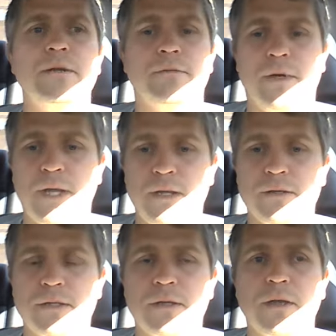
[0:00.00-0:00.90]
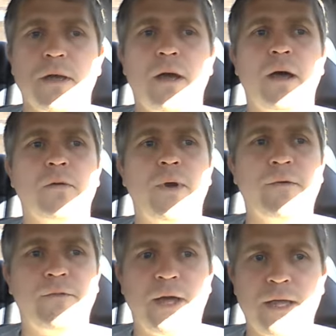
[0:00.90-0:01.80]
right?
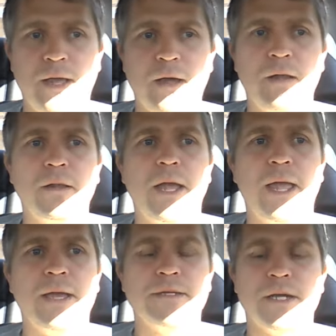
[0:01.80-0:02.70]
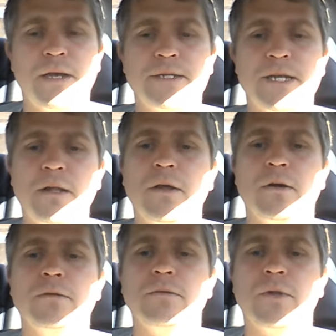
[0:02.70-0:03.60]
Raphael, and
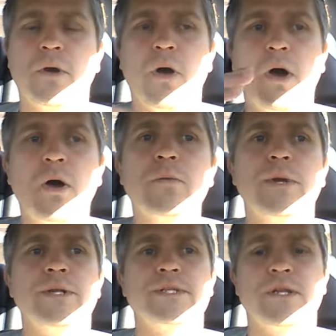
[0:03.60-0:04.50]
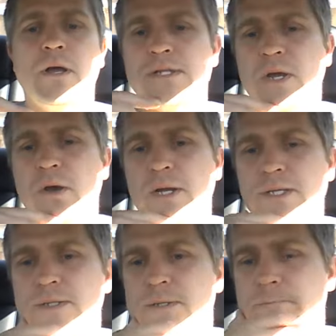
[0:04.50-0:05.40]
Donatello. They're all Renaissance
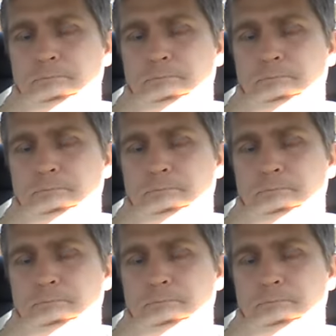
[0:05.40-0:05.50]
artists.